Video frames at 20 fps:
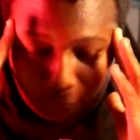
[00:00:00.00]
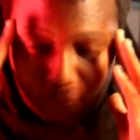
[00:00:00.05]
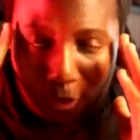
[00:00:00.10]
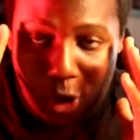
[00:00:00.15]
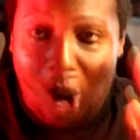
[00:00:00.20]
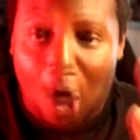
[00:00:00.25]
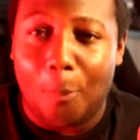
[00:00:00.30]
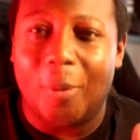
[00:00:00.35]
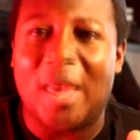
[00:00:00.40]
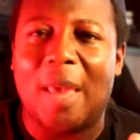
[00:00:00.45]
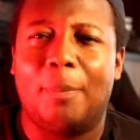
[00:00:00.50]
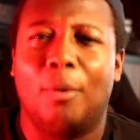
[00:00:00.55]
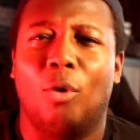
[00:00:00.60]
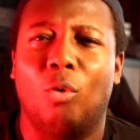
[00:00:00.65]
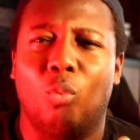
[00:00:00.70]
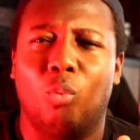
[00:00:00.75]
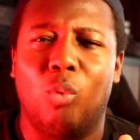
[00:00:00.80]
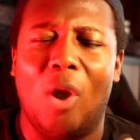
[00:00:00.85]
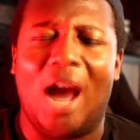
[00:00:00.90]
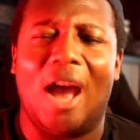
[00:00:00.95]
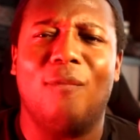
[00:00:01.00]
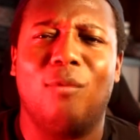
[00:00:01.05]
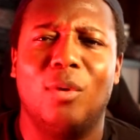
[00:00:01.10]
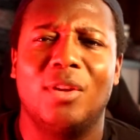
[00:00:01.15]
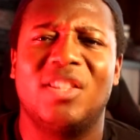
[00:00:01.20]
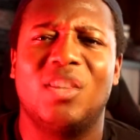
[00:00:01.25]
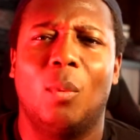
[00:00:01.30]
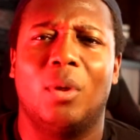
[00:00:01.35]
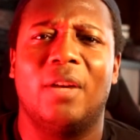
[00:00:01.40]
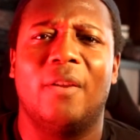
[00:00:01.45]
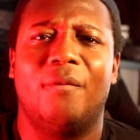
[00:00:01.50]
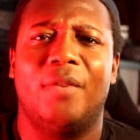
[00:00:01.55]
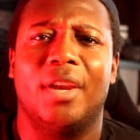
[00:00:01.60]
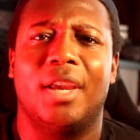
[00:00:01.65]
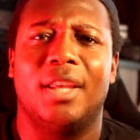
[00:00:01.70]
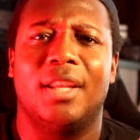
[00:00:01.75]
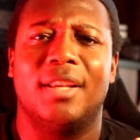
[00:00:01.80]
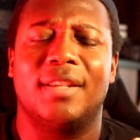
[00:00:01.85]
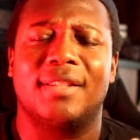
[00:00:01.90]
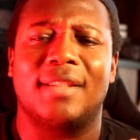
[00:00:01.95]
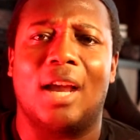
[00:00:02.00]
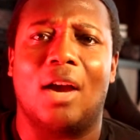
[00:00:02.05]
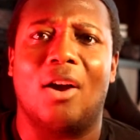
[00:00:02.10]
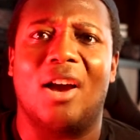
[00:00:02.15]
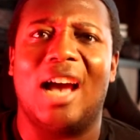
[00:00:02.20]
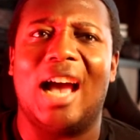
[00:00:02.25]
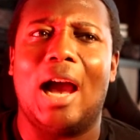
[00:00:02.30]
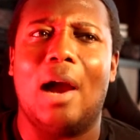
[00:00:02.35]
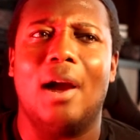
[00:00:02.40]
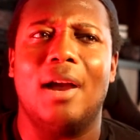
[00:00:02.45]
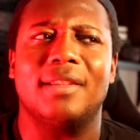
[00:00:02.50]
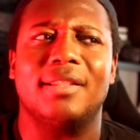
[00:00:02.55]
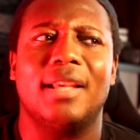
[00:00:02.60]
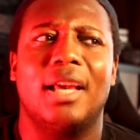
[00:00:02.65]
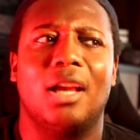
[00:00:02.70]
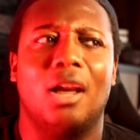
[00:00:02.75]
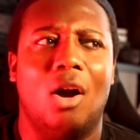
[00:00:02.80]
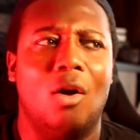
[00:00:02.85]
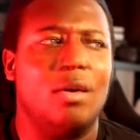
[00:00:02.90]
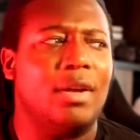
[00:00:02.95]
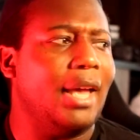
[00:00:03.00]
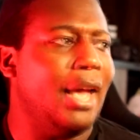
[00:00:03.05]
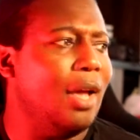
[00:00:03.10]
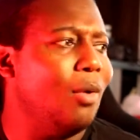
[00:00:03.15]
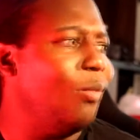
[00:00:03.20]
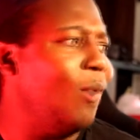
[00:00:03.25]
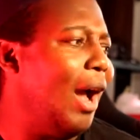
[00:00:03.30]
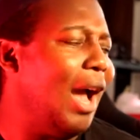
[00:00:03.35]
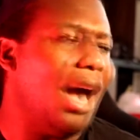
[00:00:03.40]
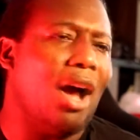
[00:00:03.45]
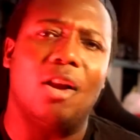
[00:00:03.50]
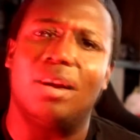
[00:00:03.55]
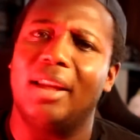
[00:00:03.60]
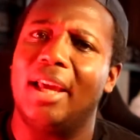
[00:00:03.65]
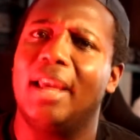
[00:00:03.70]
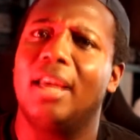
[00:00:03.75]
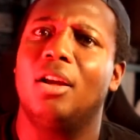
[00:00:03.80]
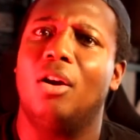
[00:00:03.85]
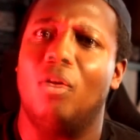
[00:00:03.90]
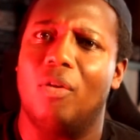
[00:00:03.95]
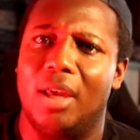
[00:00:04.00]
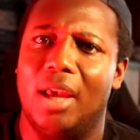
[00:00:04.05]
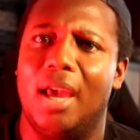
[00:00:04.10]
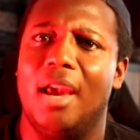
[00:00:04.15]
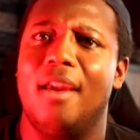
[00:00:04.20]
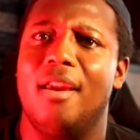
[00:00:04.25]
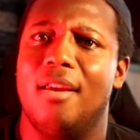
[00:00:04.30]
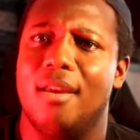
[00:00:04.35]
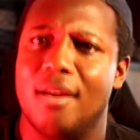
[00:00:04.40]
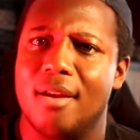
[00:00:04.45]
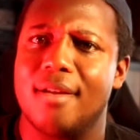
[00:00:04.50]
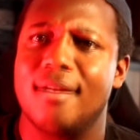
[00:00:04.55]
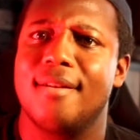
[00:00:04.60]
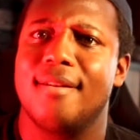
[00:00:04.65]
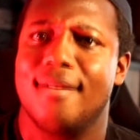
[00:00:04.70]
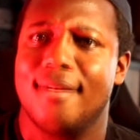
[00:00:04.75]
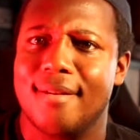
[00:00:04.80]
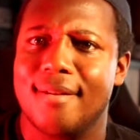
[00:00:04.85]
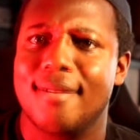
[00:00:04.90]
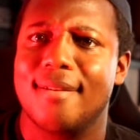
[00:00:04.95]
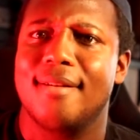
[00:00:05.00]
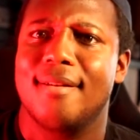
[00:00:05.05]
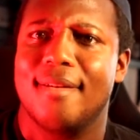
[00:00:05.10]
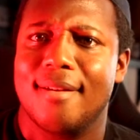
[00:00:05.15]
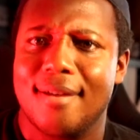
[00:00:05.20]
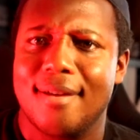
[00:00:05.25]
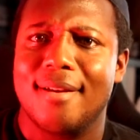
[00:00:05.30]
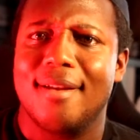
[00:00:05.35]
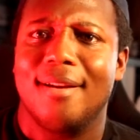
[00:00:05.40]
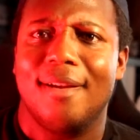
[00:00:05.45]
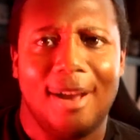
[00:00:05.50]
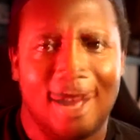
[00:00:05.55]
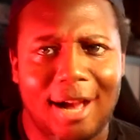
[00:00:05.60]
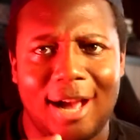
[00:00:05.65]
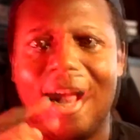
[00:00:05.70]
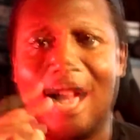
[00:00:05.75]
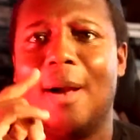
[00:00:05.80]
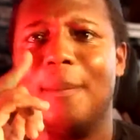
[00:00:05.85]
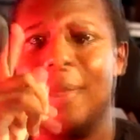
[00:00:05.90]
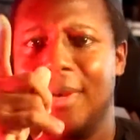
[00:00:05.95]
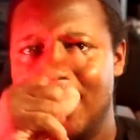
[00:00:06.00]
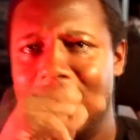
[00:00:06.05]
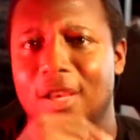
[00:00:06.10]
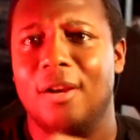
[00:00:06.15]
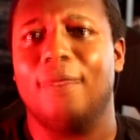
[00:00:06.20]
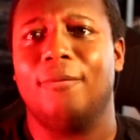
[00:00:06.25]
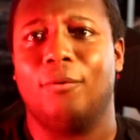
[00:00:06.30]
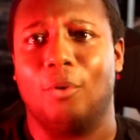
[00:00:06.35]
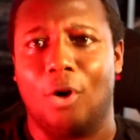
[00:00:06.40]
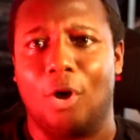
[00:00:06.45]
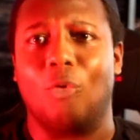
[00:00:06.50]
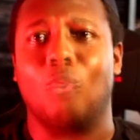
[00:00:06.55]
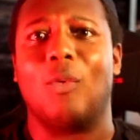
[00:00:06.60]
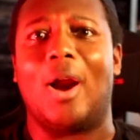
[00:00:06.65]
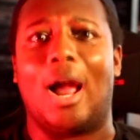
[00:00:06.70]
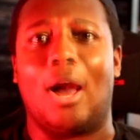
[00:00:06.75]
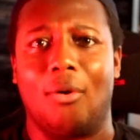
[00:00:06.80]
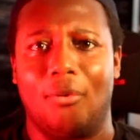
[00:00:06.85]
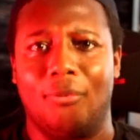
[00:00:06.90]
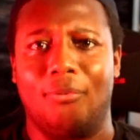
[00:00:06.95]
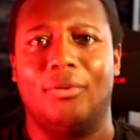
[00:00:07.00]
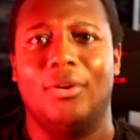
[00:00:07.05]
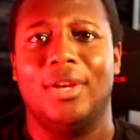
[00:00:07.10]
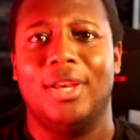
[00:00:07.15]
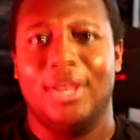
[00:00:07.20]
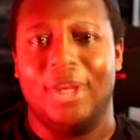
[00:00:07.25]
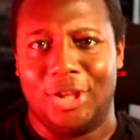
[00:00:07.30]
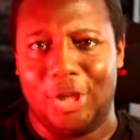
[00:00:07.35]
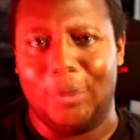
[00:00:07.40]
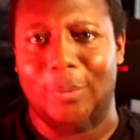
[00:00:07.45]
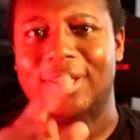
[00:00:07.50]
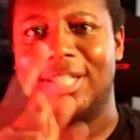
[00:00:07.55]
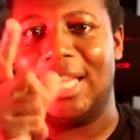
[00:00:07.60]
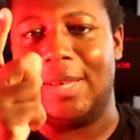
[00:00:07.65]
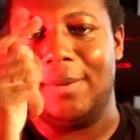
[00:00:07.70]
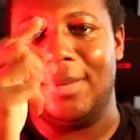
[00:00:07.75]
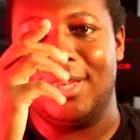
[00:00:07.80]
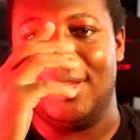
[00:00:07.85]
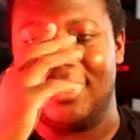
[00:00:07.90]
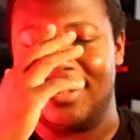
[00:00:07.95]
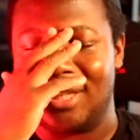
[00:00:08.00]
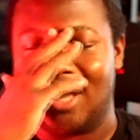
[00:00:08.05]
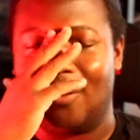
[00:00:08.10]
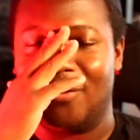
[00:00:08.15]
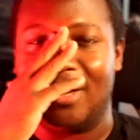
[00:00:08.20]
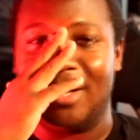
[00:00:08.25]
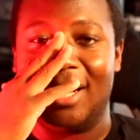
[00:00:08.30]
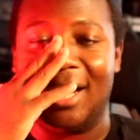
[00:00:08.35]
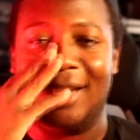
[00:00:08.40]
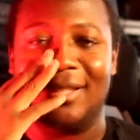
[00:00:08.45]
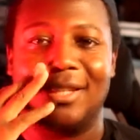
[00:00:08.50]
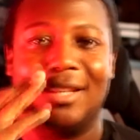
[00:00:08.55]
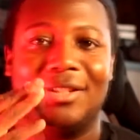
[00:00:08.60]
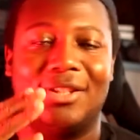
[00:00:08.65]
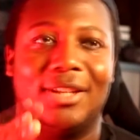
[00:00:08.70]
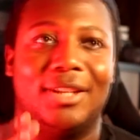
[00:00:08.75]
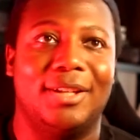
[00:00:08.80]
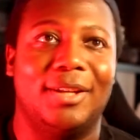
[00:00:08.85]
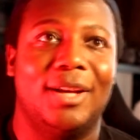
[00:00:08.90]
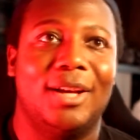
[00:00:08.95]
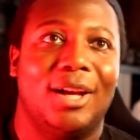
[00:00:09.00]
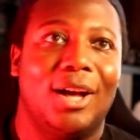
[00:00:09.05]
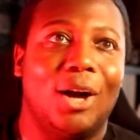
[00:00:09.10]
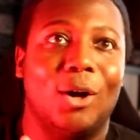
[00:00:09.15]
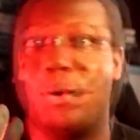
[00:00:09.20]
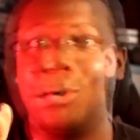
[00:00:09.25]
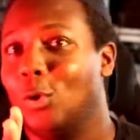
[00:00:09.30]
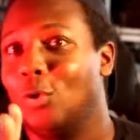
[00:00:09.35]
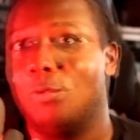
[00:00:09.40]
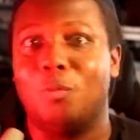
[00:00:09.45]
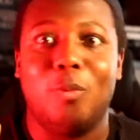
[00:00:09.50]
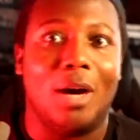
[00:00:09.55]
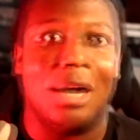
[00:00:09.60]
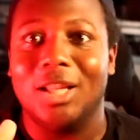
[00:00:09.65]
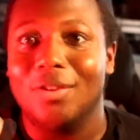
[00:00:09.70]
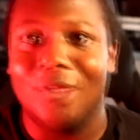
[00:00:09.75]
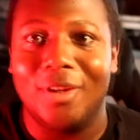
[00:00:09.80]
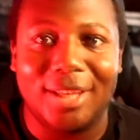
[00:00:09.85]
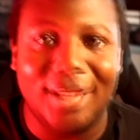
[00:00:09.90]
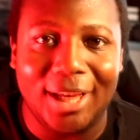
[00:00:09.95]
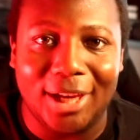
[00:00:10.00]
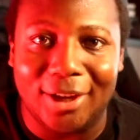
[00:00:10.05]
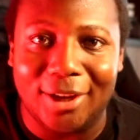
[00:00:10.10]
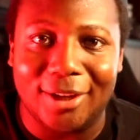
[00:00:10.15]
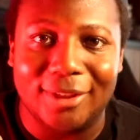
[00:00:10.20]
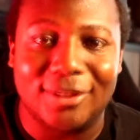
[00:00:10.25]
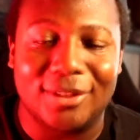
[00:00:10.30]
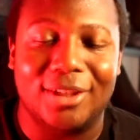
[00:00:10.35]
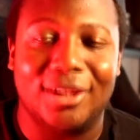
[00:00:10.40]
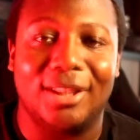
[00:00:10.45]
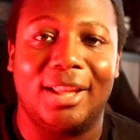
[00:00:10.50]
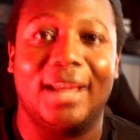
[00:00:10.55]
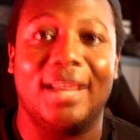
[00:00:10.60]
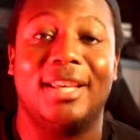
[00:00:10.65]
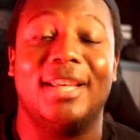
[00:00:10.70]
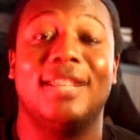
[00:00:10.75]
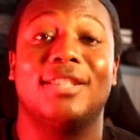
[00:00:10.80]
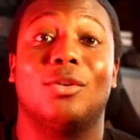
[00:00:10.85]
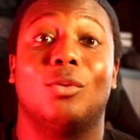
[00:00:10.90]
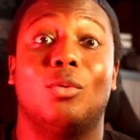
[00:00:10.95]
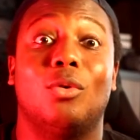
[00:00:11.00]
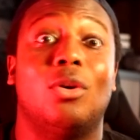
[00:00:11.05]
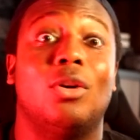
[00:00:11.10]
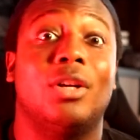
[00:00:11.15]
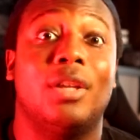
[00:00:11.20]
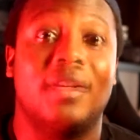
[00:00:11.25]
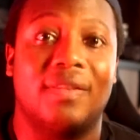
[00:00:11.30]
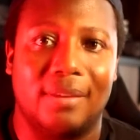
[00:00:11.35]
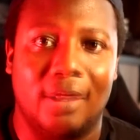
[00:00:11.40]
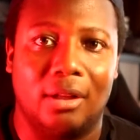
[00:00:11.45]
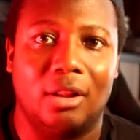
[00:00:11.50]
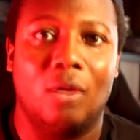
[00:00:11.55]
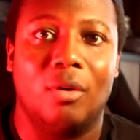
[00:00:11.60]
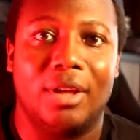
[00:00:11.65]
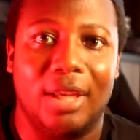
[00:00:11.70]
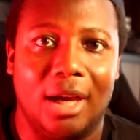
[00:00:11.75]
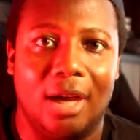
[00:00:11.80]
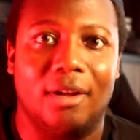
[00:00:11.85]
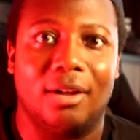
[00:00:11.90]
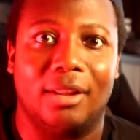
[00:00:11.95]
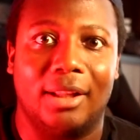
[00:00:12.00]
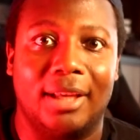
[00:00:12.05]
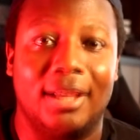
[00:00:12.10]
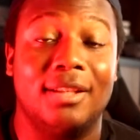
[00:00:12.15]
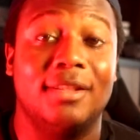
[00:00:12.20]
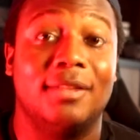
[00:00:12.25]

Of all people, Ralph was the one to figure this out. I was like, okay, wow, okay, I'm here for Ralph. You're redeeming yourself. You're not such a goofball of a character. He's a real good standalone character.